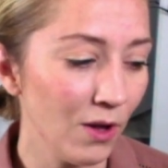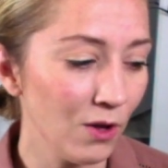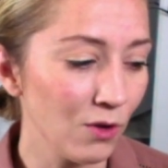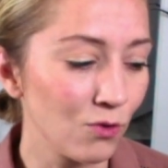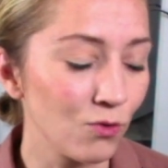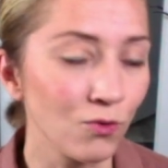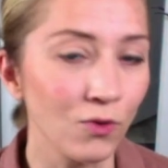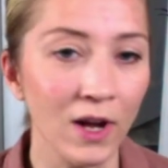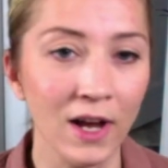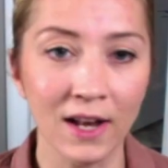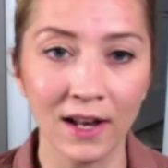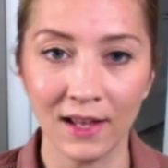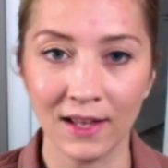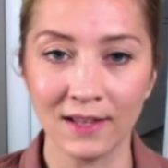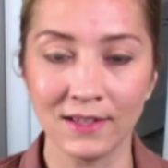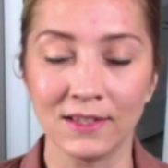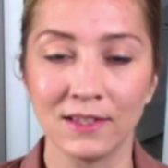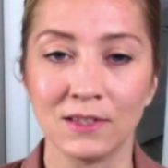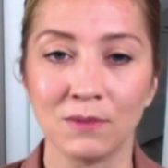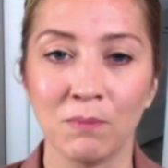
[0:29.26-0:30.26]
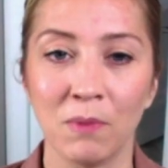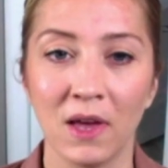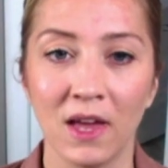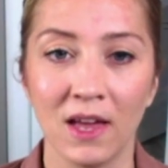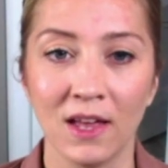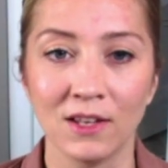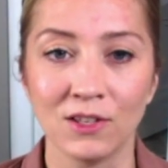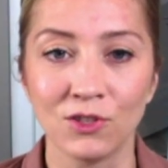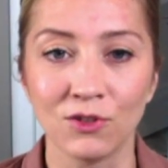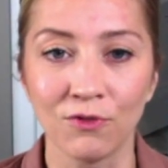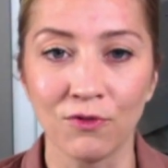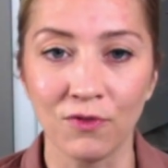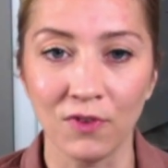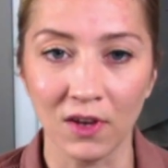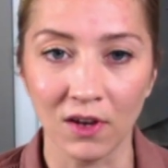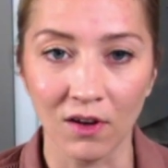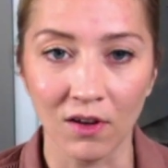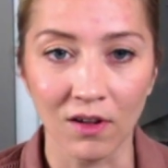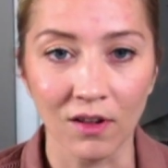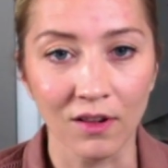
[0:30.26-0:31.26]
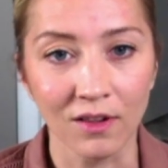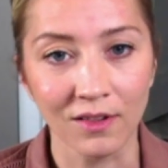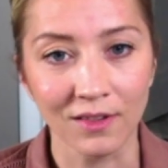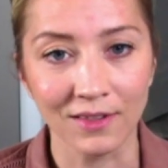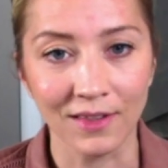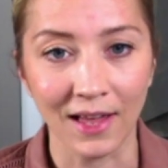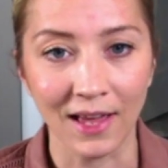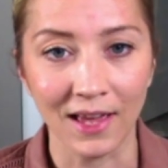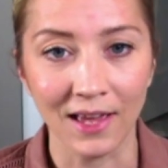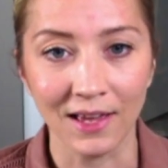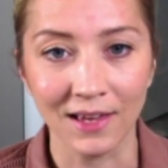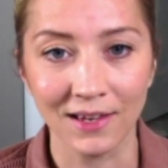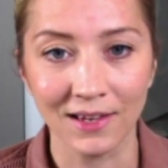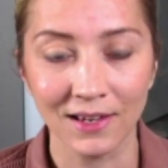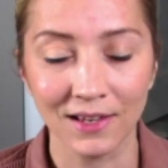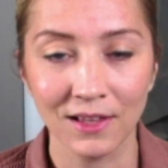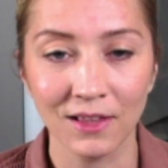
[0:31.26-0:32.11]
great it has been to feel like